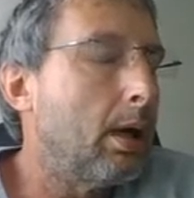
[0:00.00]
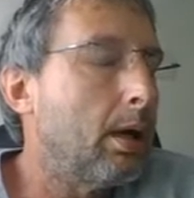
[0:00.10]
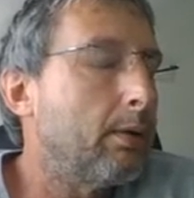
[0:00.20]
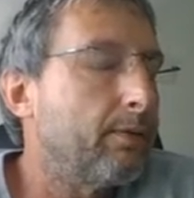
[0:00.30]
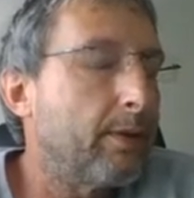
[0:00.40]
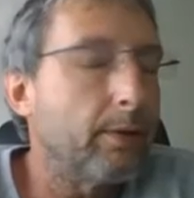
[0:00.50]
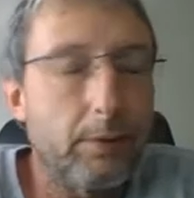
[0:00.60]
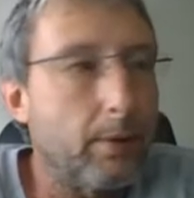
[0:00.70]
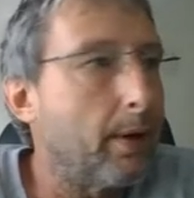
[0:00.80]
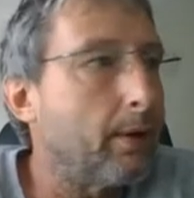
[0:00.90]

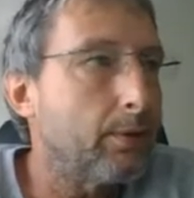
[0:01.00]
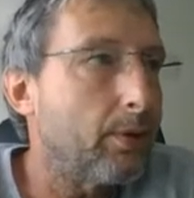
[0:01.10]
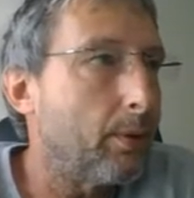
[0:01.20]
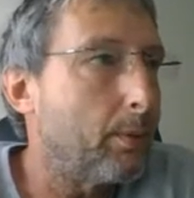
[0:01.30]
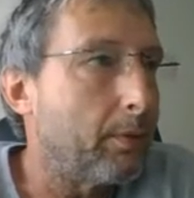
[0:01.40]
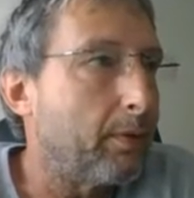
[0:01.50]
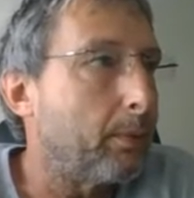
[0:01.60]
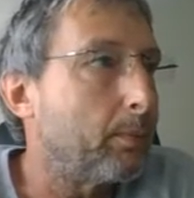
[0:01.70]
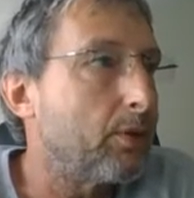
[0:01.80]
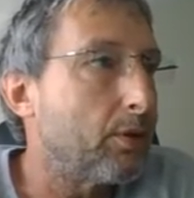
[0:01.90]
filter out some of
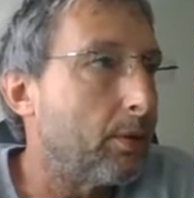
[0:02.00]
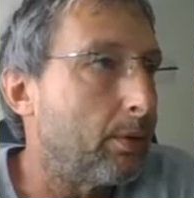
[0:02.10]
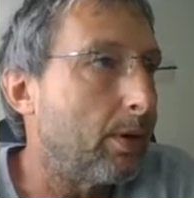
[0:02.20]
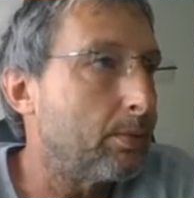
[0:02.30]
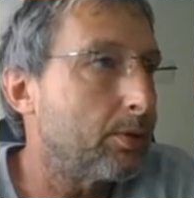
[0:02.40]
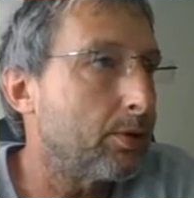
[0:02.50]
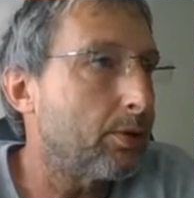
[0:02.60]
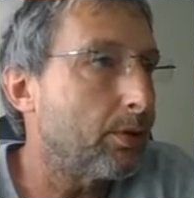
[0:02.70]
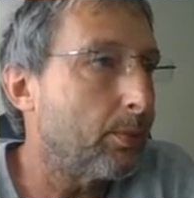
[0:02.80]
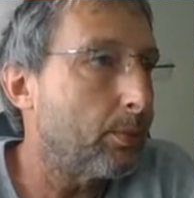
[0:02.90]
them, so I'm sure
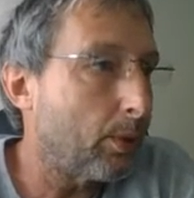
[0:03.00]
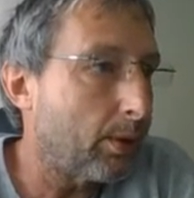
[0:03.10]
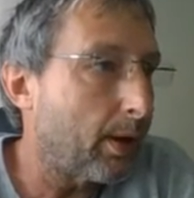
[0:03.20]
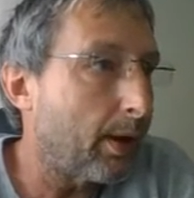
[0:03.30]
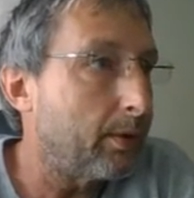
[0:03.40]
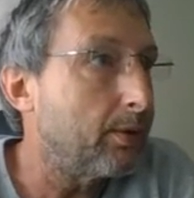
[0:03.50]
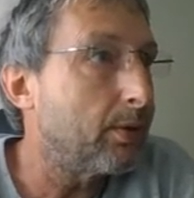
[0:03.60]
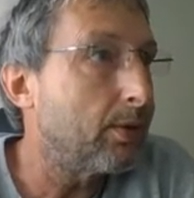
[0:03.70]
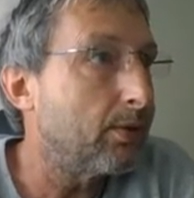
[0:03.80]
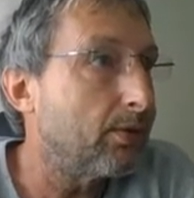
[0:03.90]
it's more than that, and you
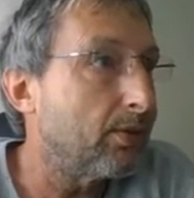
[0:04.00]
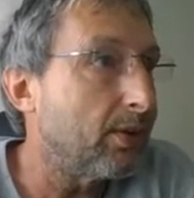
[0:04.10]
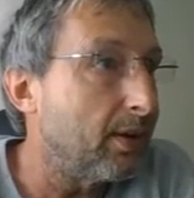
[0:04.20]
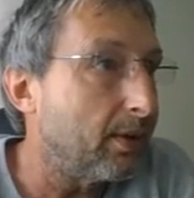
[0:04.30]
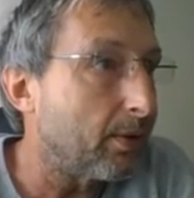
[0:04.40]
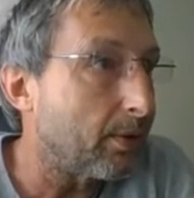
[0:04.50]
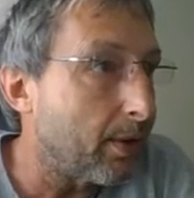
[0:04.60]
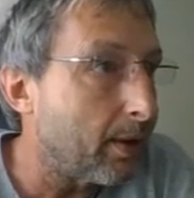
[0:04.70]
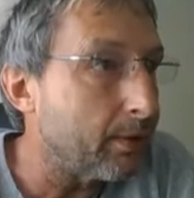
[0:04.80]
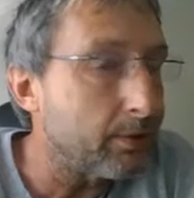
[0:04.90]
can see they're
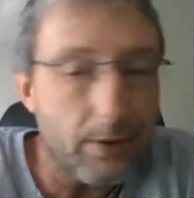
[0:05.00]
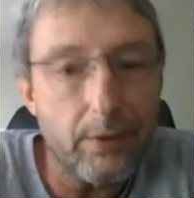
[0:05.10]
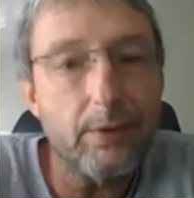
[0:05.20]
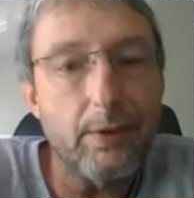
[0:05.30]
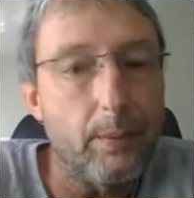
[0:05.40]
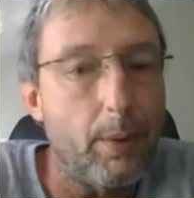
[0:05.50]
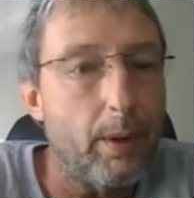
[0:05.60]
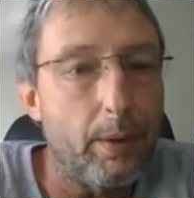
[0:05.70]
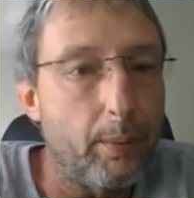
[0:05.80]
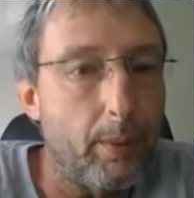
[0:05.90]
not just
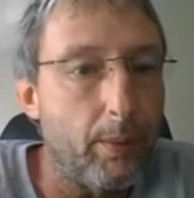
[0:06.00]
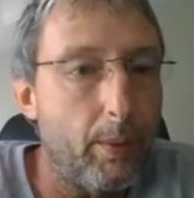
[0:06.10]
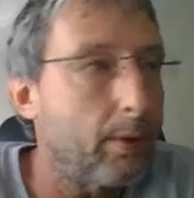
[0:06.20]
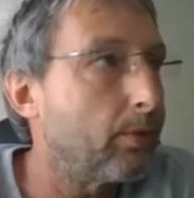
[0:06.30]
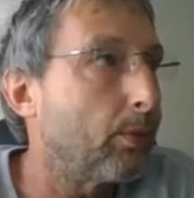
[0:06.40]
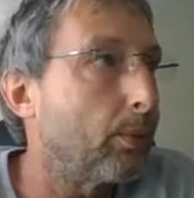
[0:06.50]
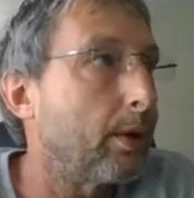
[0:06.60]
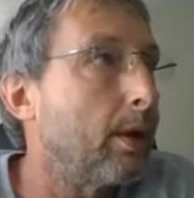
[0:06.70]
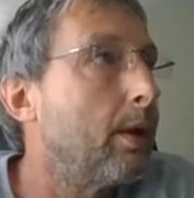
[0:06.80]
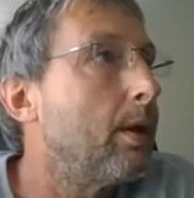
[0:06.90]
emailing me once a week.
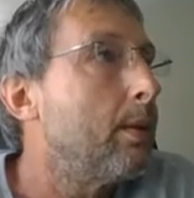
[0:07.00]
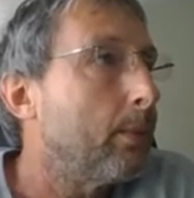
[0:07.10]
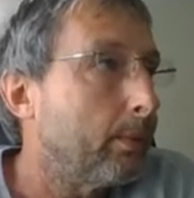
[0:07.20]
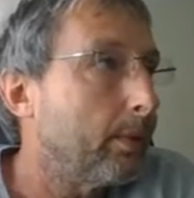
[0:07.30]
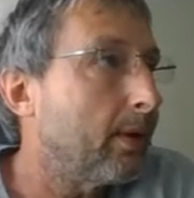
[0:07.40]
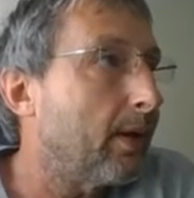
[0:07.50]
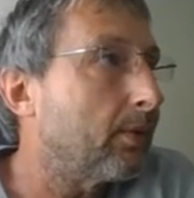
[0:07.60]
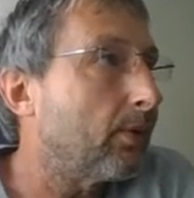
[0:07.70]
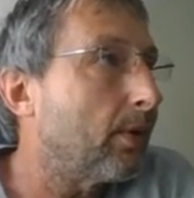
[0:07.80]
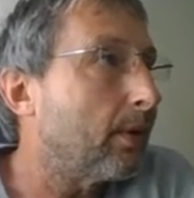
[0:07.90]
But
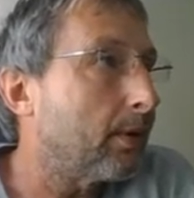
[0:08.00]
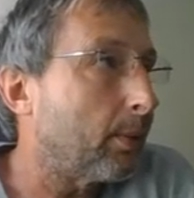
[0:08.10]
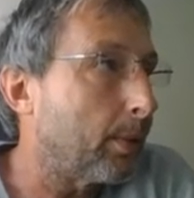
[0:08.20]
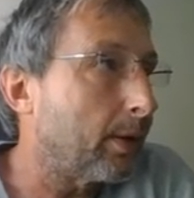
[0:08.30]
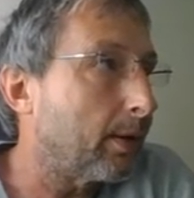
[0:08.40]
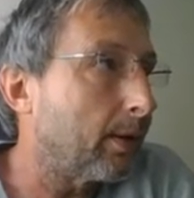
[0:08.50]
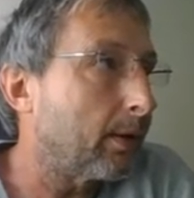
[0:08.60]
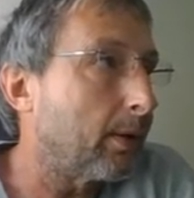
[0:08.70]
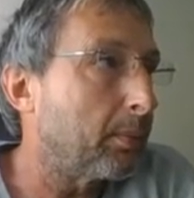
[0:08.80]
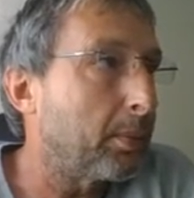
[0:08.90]
that's not the big
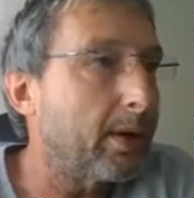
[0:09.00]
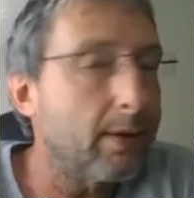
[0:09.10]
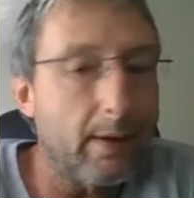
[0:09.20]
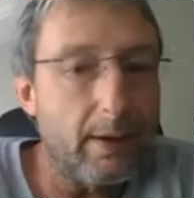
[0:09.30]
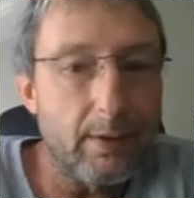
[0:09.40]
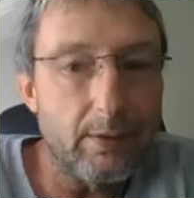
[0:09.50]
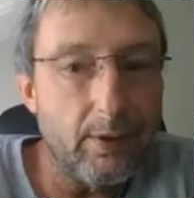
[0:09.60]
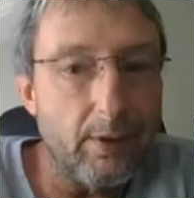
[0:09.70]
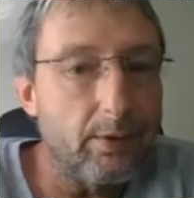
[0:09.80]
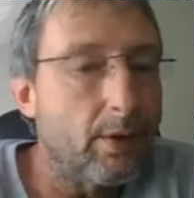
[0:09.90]
thing. The big thing is
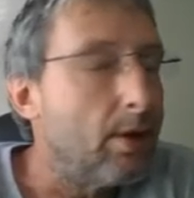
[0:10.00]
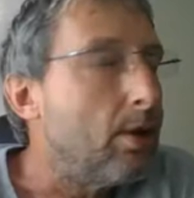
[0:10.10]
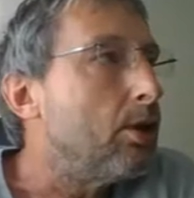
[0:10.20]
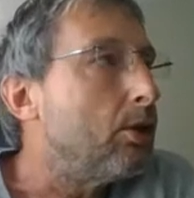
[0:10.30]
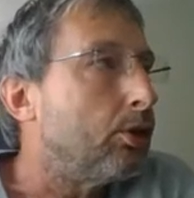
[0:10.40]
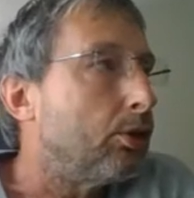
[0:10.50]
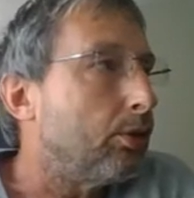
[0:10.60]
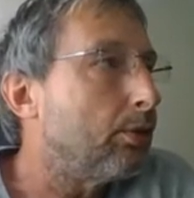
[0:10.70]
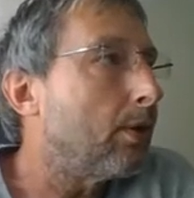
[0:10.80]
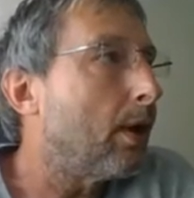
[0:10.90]
this:
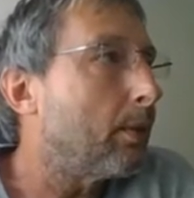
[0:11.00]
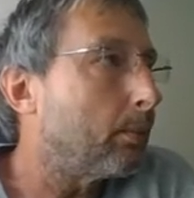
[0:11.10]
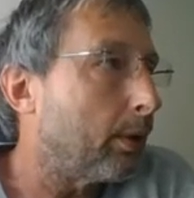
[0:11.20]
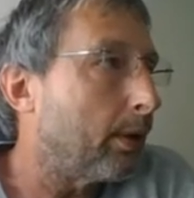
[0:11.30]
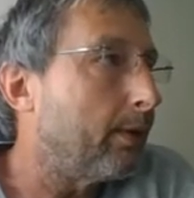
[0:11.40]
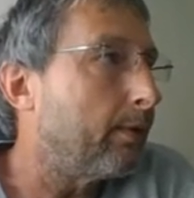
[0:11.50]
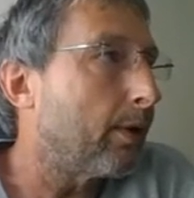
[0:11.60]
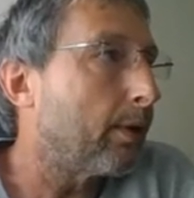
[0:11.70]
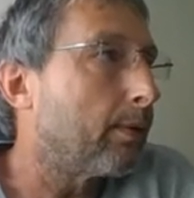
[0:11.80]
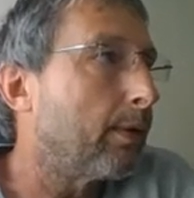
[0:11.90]
do not believe
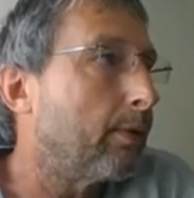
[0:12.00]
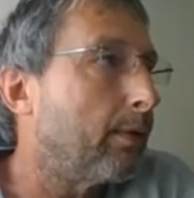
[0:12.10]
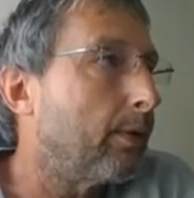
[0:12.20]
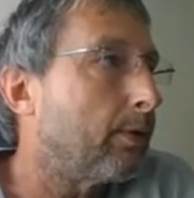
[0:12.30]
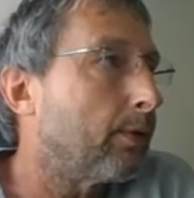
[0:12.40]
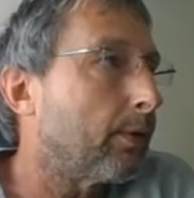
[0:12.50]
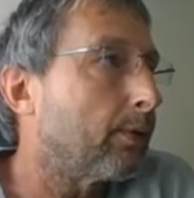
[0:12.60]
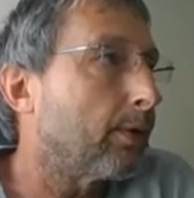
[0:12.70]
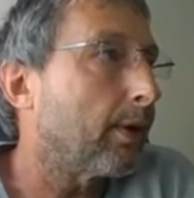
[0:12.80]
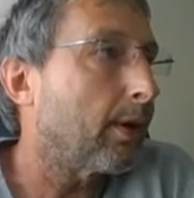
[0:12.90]
their reviews for a
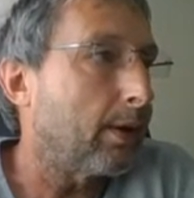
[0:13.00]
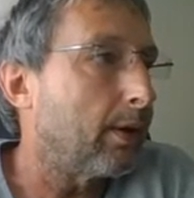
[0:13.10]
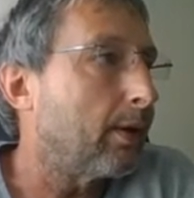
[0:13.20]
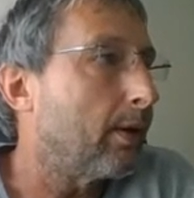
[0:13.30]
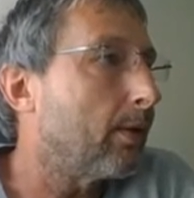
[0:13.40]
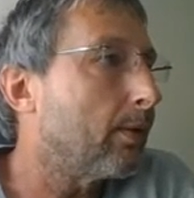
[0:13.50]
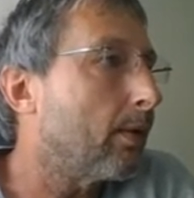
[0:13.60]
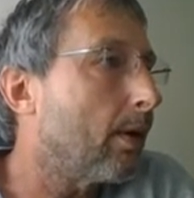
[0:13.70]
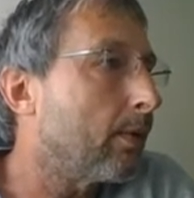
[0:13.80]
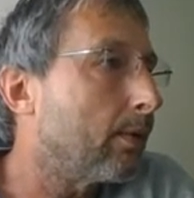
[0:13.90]
second. Here
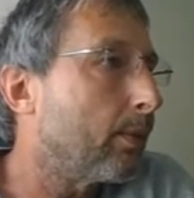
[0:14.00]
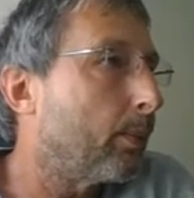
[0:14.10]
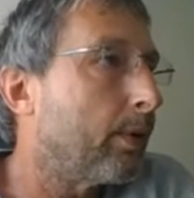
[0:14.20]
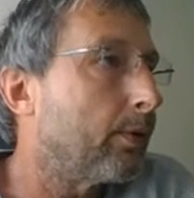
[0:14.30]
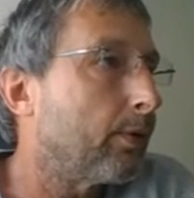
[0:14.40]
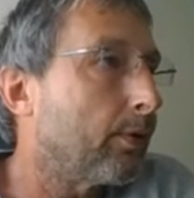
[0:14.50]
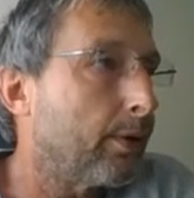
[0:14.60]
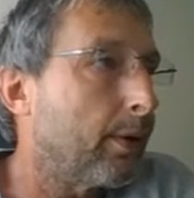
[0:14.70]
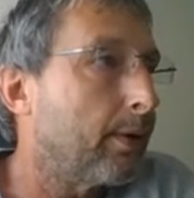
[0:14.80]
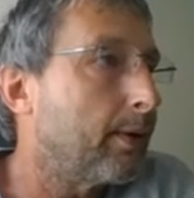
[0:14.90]
are the ones for
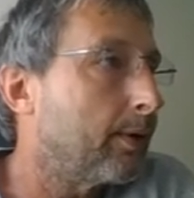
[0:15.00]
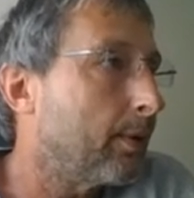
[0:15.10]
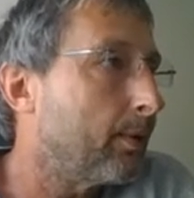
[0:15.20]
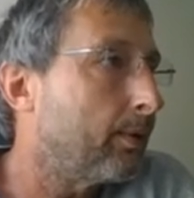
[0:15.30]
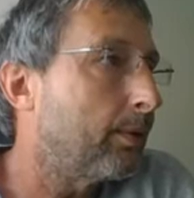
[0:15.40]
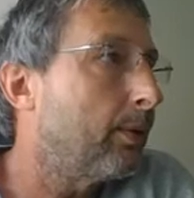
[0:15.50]
the AnyTone